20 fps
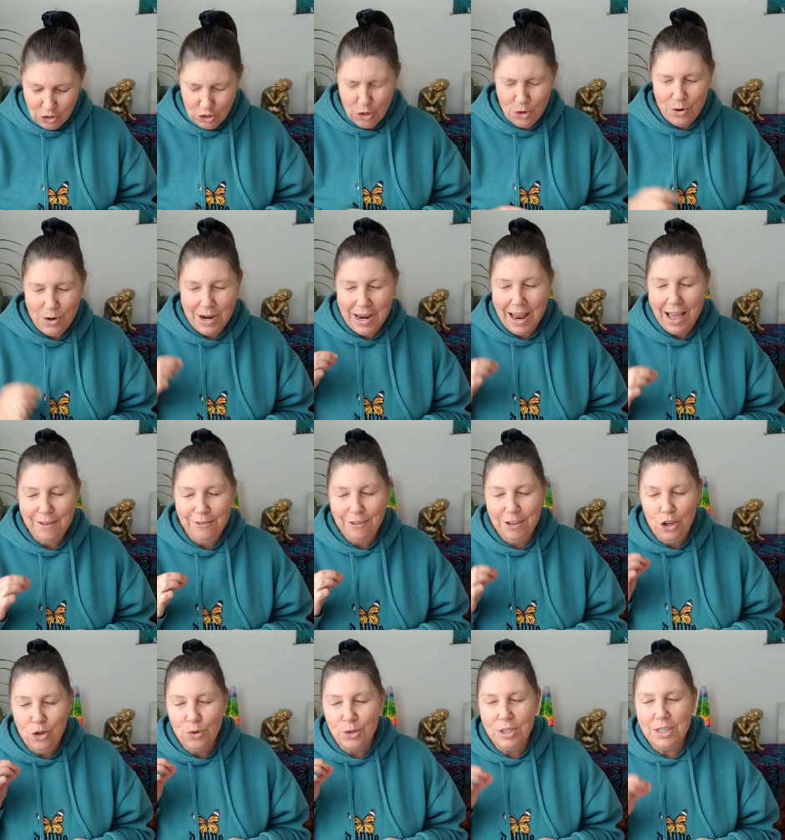to love
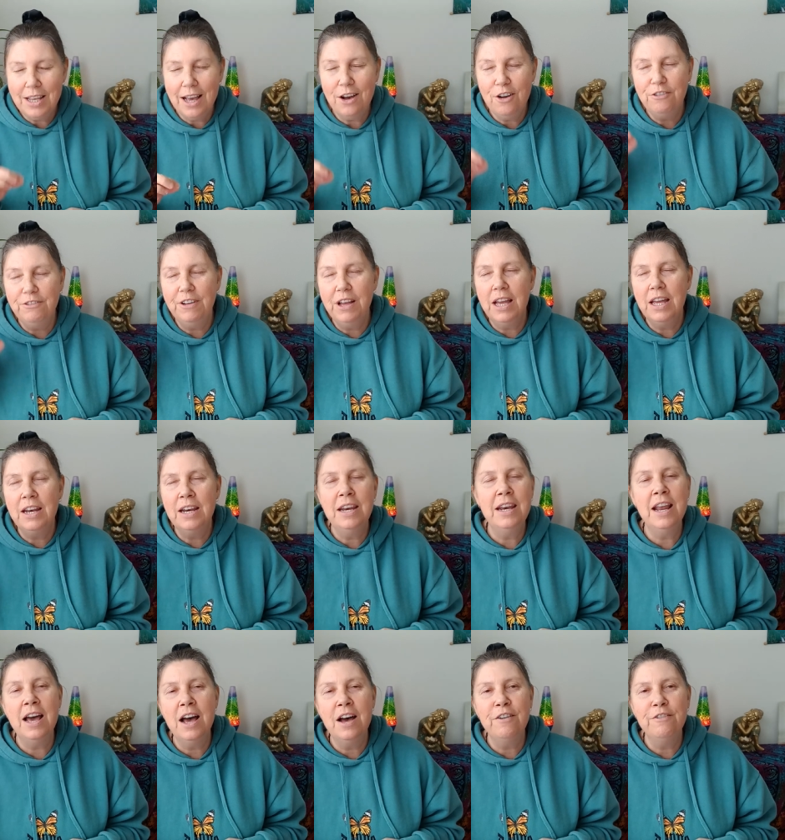yourself
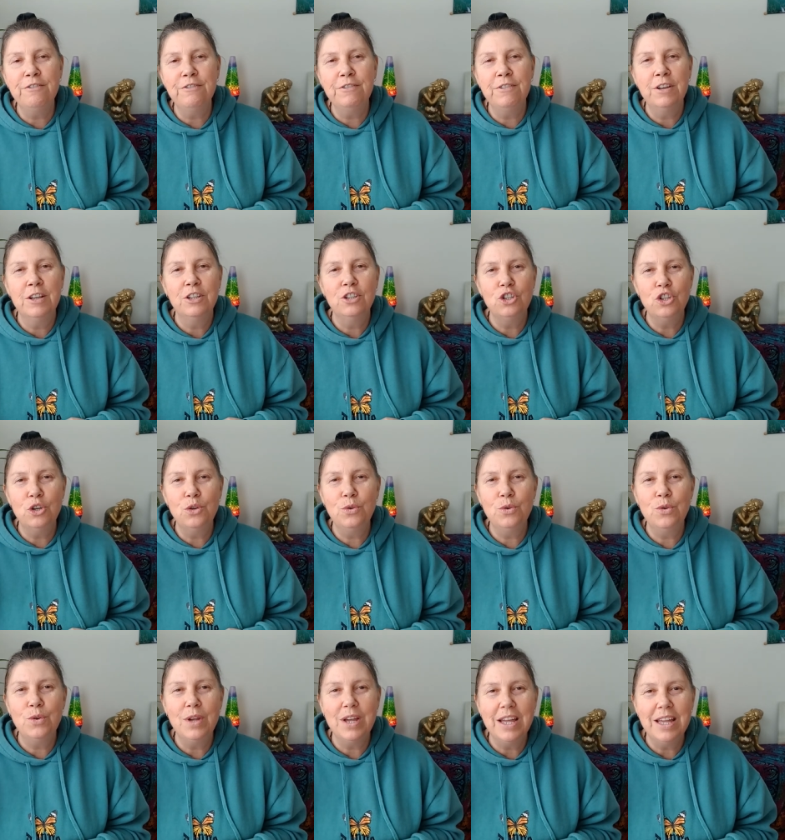enough
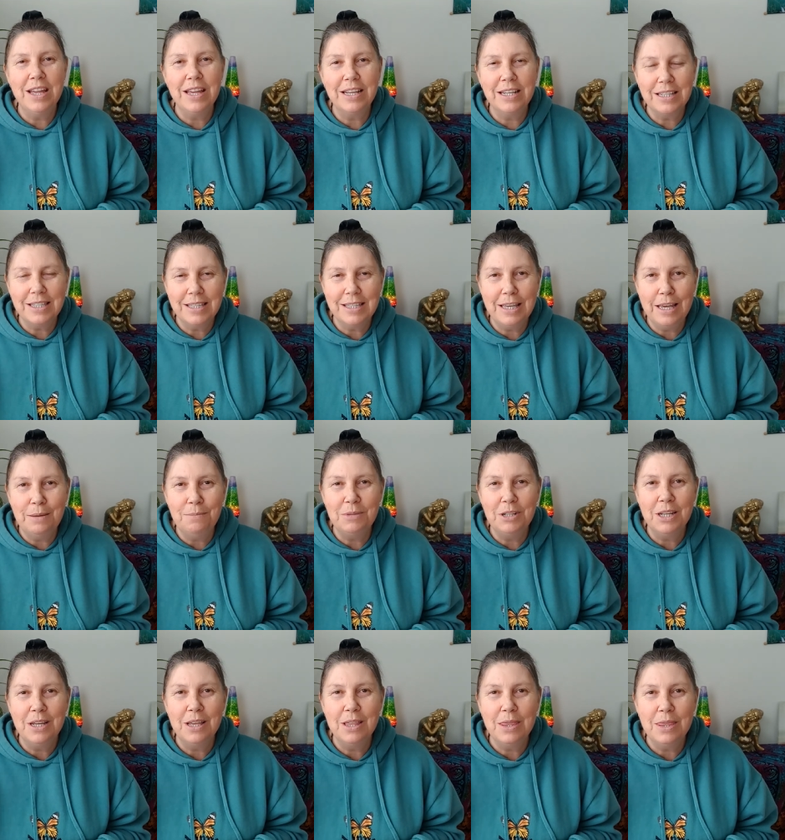to
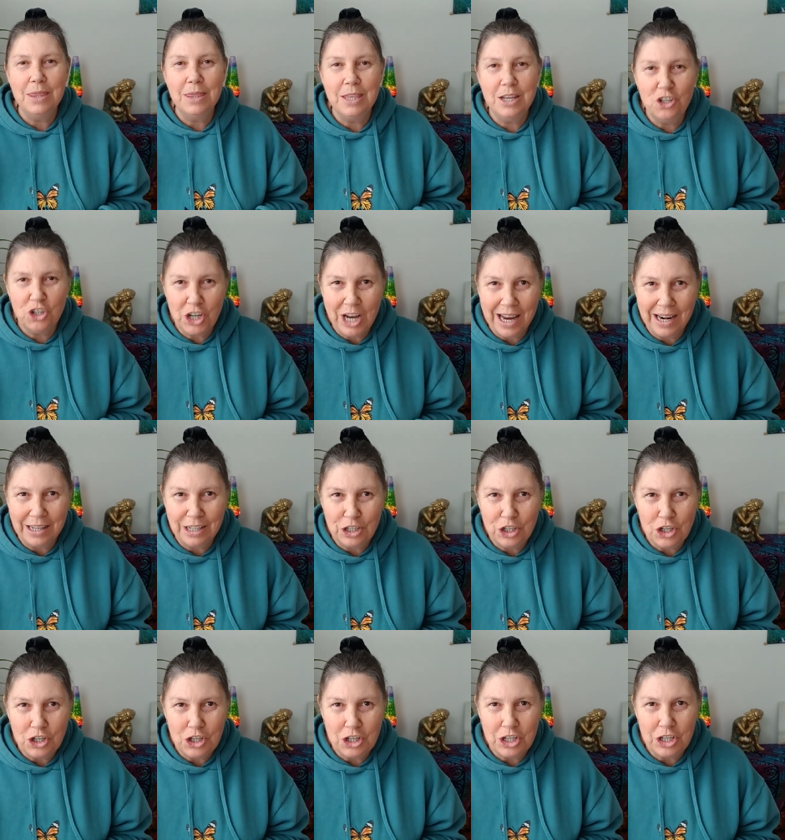accept the
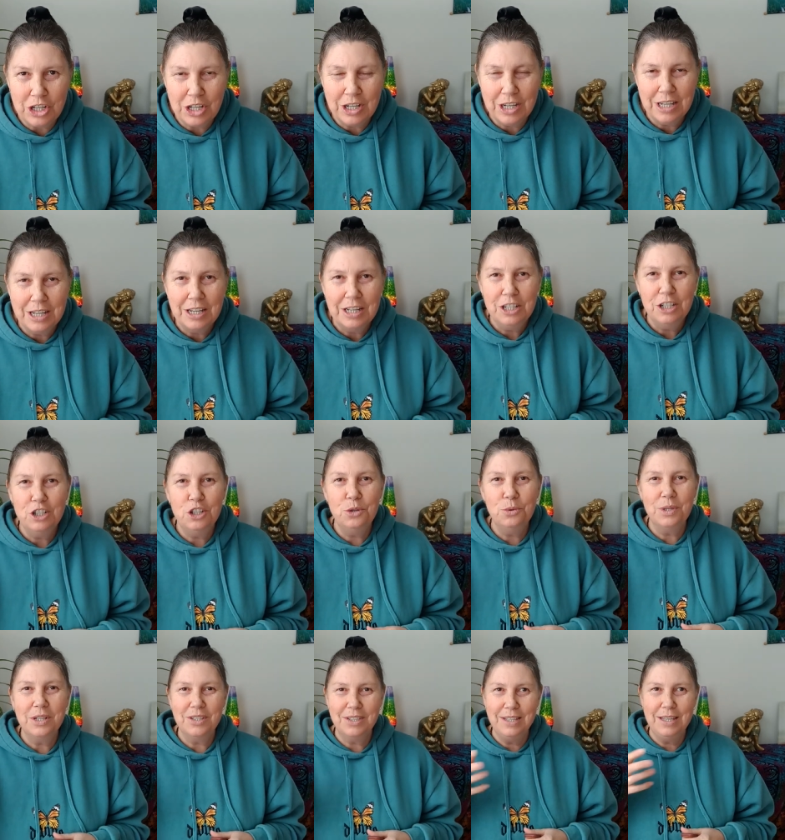challenge, to
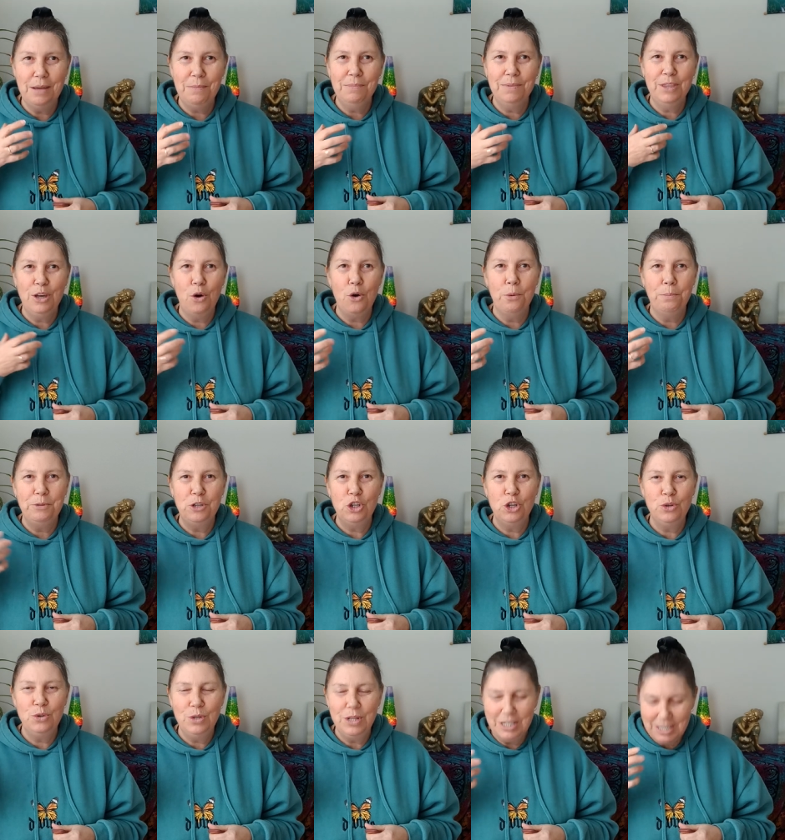accept the
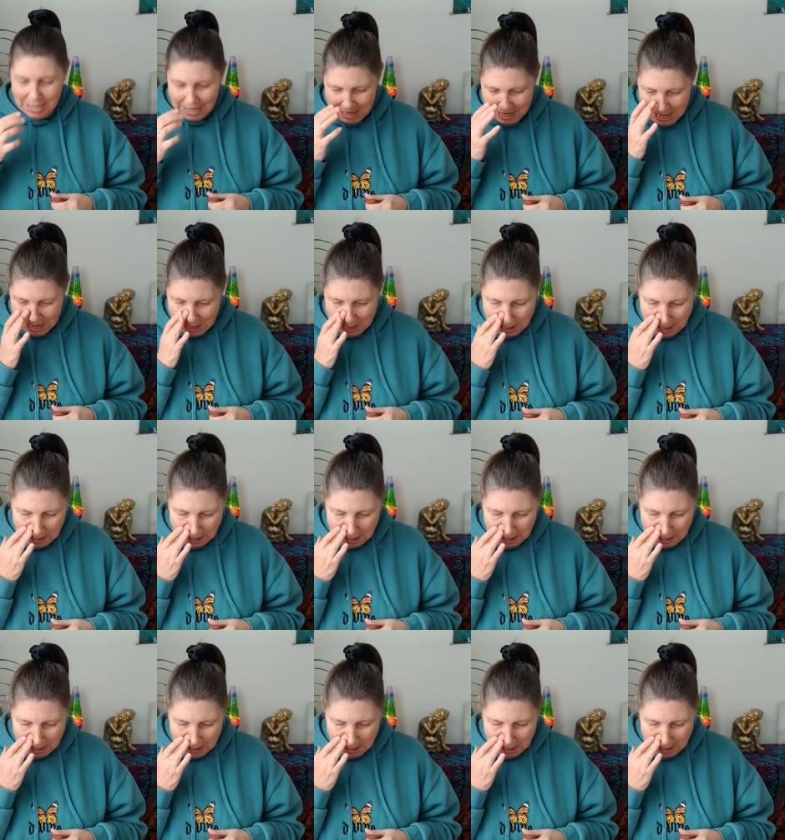opportunity.